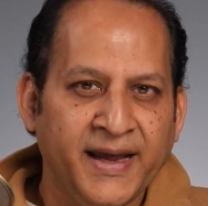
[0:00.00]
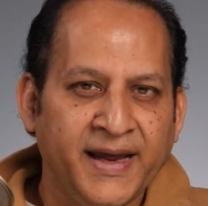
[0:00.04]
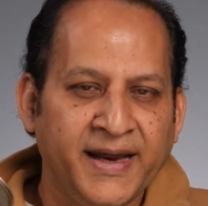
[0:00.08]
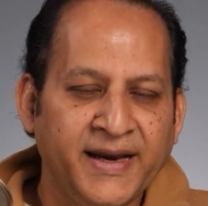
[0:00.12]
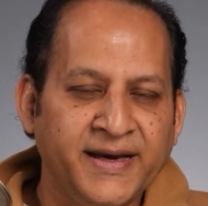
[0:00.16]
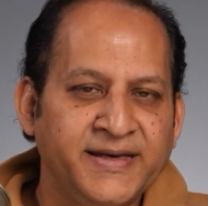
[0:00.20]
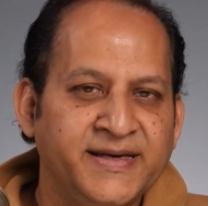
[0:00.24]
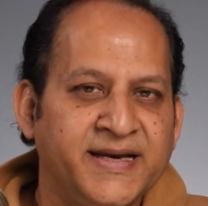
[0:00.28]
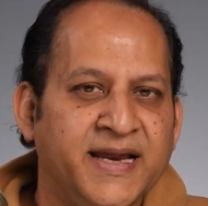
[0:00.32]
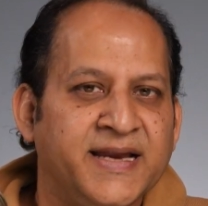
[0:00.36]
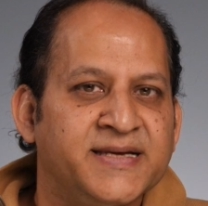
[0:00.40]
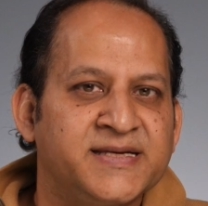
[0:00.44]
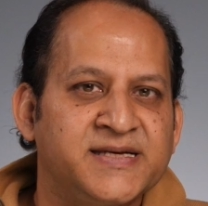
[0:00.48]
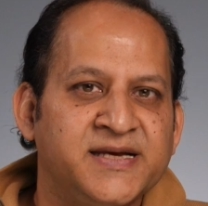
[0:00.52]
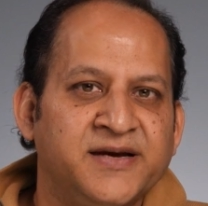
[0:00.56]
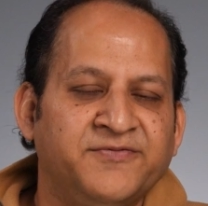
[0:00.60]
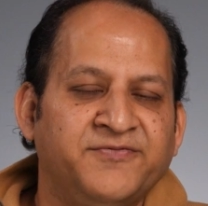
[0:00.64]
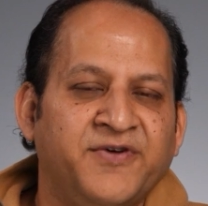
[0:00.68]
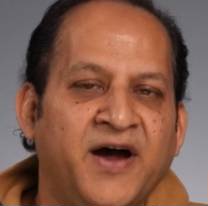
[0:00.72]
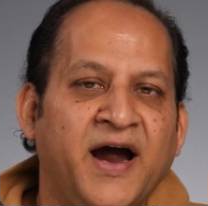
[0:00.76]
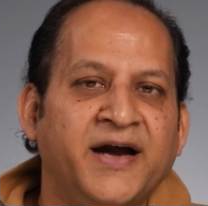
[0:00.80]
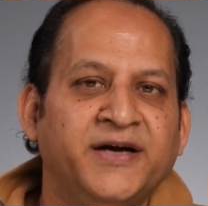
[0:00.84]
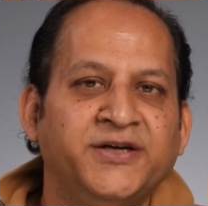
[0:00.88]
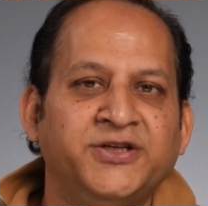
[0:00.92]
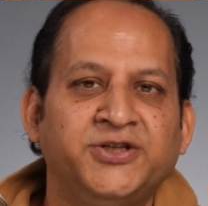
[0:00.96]

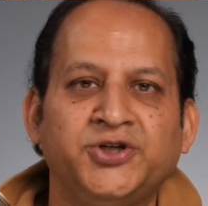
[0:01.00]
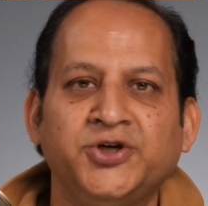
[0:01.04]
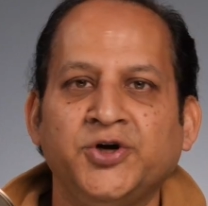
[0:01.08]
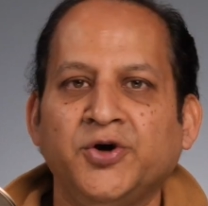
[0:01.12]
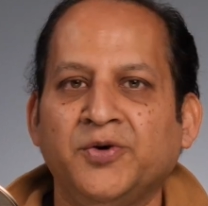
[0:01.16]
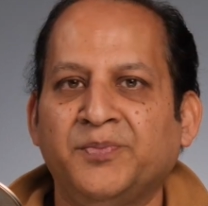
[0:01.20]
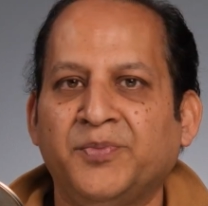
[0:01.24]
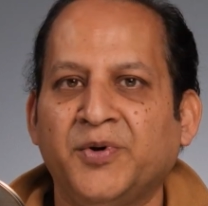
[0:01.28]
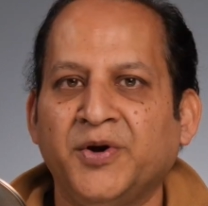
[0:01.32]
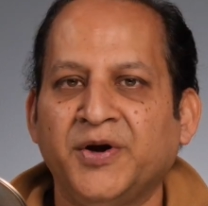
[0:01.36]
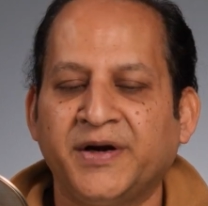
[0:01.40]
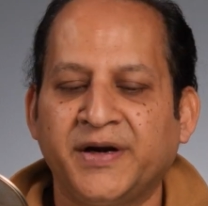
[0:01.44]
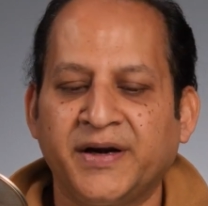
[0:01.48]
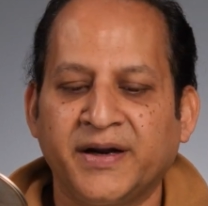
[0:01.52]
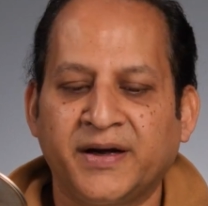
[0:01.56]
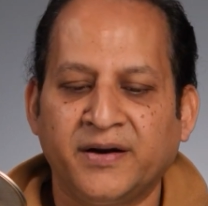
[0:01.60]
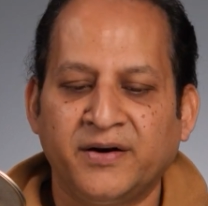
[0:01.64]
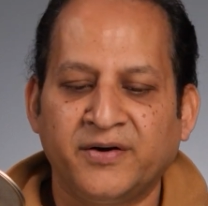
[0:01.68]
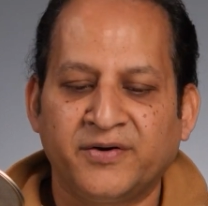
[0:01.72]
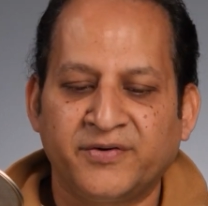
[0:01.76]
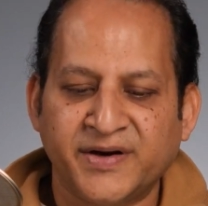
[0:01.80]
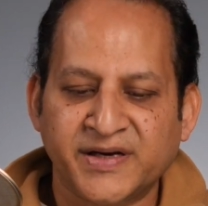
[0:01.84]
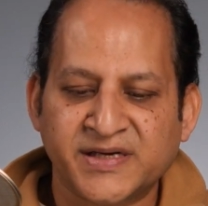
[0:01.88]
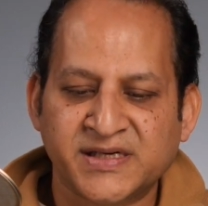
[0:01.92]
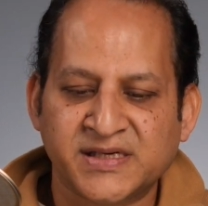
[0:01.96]
intensified
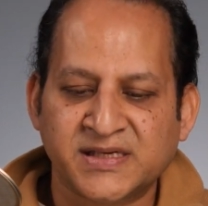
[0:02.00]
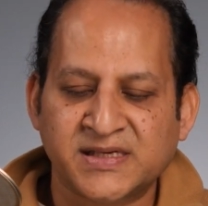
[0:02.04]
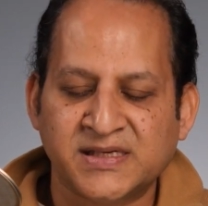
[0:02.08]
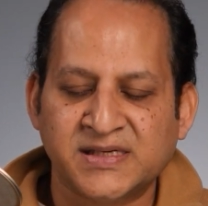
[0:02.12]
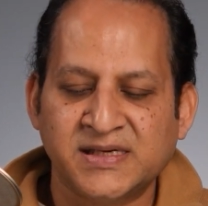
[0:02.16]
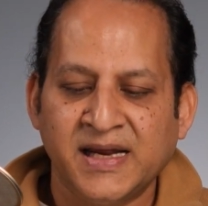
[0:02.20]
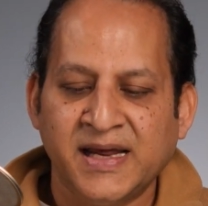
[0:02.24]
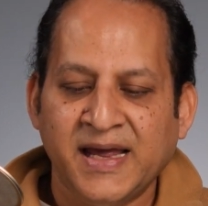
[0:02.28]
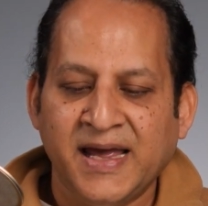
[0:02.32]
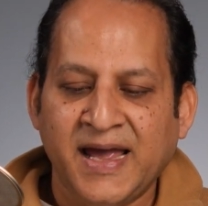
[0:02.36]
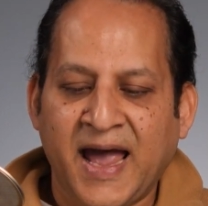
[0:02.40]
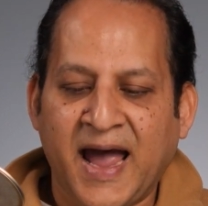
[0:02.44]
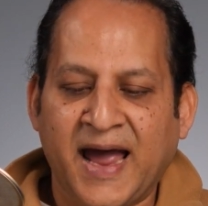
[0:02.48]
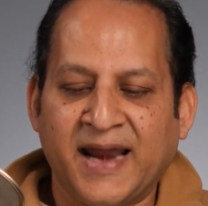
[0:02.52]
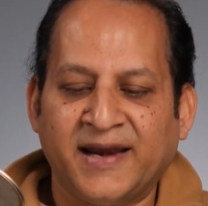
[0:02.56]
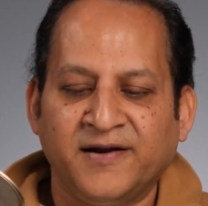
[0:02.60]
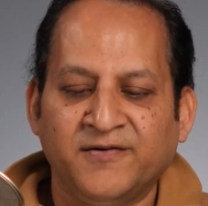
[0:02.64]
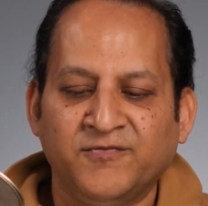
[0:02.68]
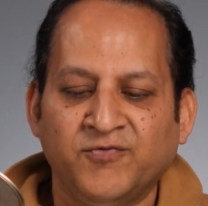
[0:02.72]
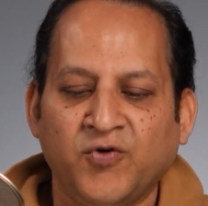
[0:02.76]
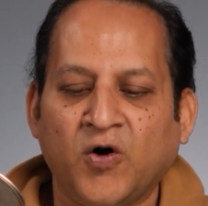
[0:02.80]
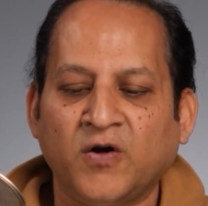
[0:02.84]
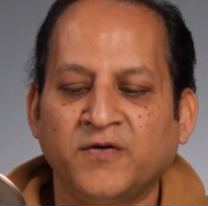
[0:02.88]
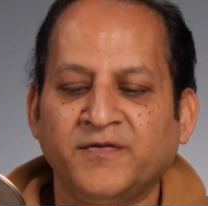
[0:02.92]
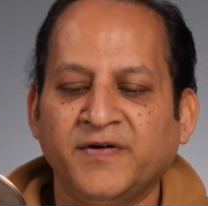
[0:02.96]
geopolitical risks, and
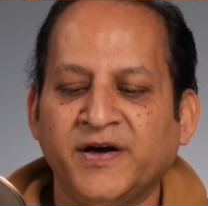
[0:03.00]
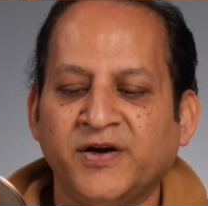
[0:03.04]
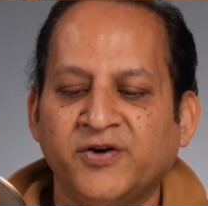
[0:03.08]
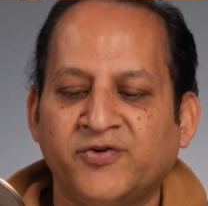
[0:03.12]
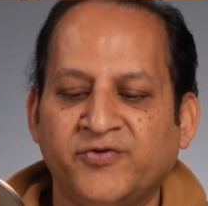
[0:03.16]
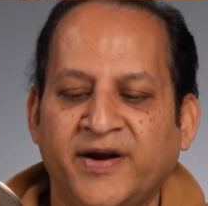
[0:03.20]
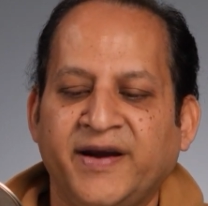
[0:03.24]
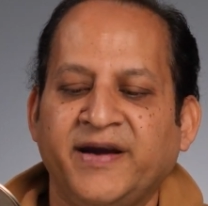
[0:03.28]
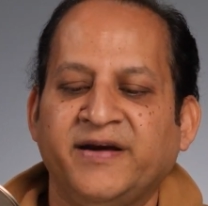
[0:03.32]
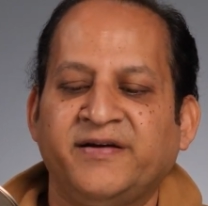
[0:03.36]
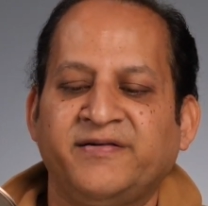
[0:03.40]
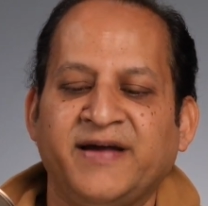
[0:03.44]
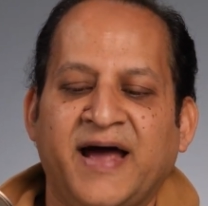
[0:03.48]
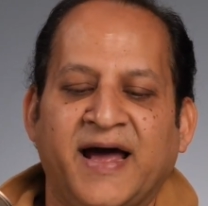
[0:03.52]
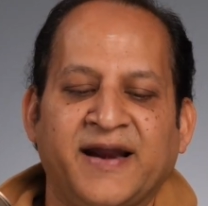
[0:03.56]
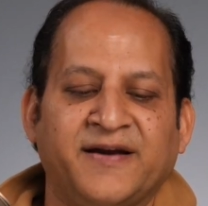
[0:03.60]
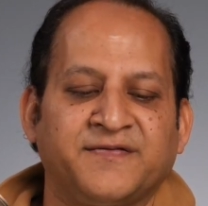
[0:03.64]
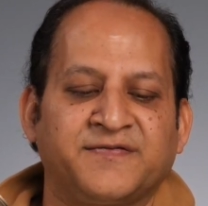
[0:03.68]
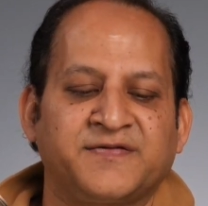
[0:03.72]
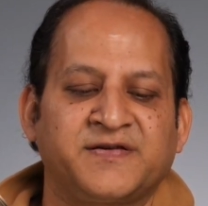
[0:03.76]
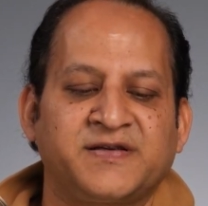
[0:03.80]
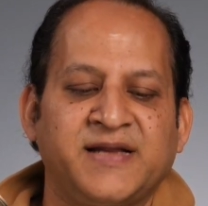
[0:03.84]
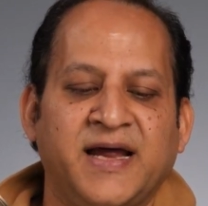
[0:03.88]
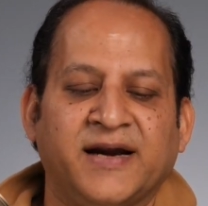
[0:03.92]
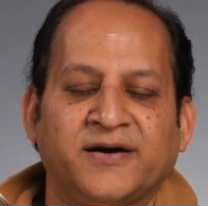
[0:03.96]
evolving trade
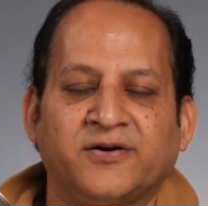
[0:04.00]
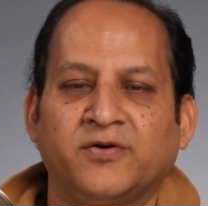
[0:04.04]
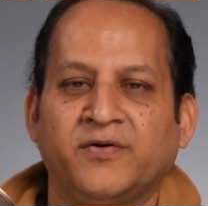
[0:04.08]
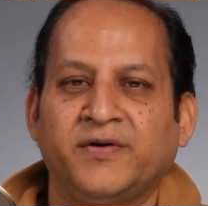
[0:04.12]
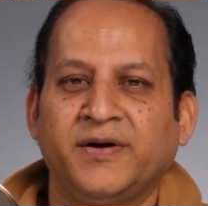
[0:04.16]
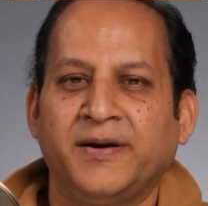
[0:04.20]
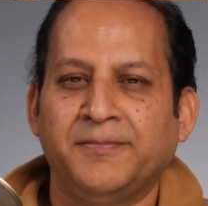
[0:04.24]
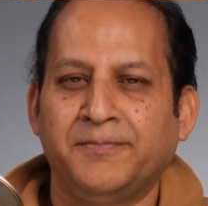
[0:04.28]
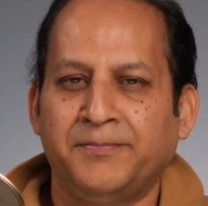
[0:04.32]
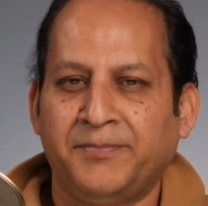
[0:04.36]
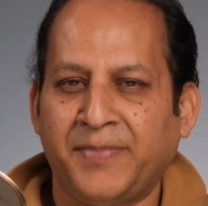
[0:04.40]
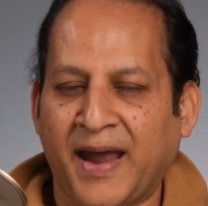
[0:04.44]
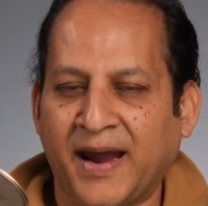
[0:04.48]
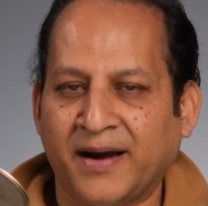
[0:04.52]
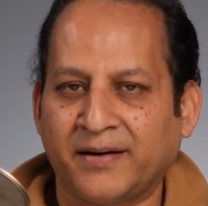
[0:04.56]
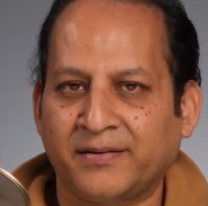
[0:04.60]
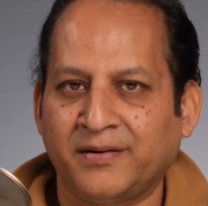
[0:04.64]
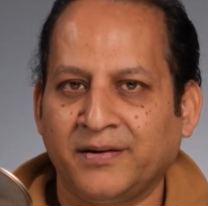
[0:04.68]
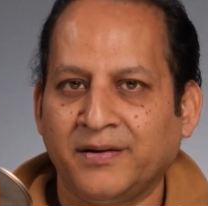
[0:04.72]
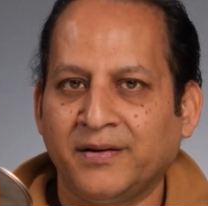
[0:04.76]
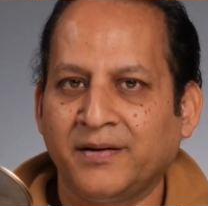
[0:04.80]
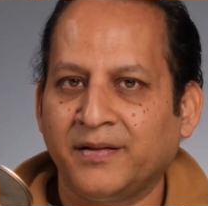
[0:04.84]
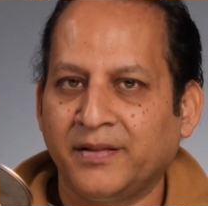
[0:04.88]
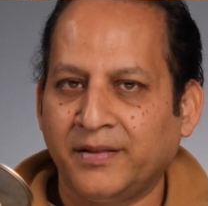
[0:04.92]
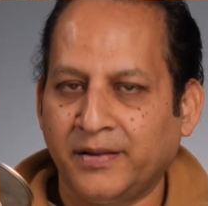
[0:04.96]
tariffs that could impact
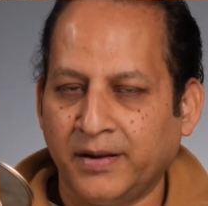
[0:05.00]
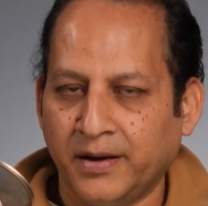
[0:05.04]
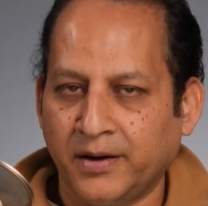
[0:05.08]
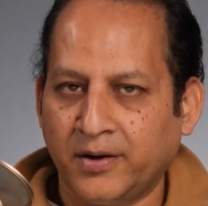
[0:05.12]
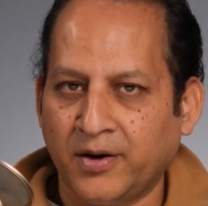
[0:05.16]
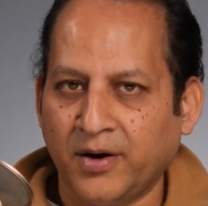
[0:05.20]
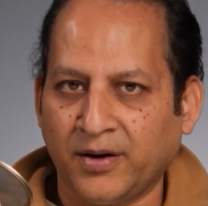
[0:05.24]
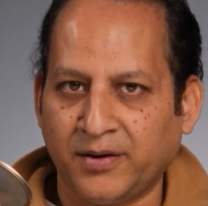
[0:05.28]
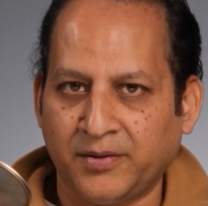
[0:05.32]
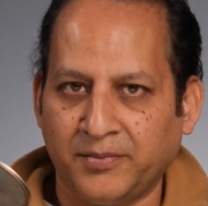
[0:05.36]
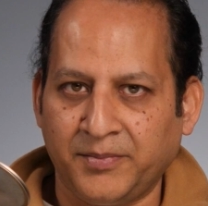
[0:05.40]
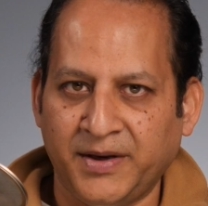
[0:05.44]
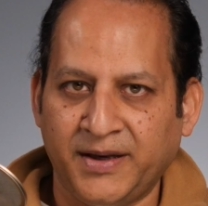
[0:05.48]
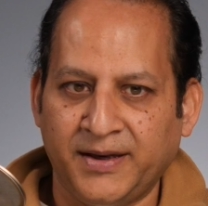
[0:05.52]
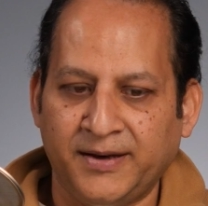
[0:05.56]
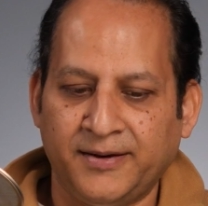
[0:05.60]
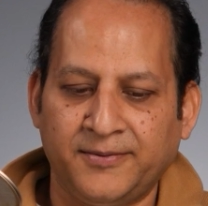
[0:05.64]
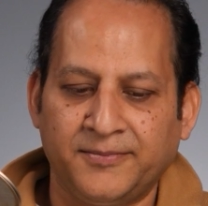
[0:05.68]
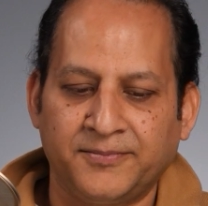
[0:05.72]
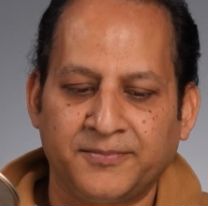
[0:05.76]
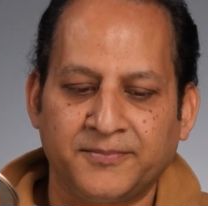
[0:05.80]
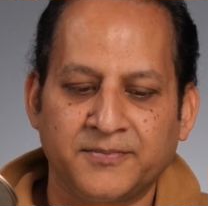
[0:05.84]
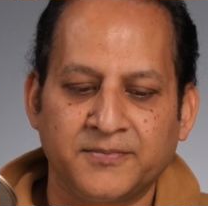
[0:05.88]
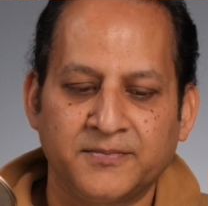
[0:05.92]
the economy.